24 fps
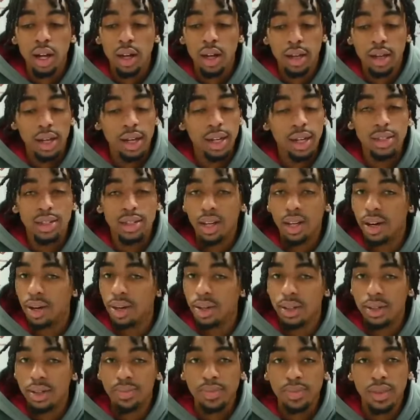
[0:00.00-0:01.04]
And
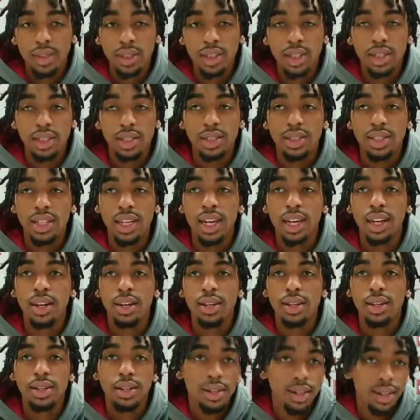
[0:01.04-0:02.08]
so just
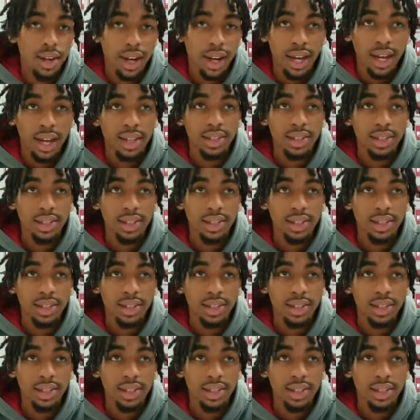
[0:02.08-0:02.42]
seeing, like I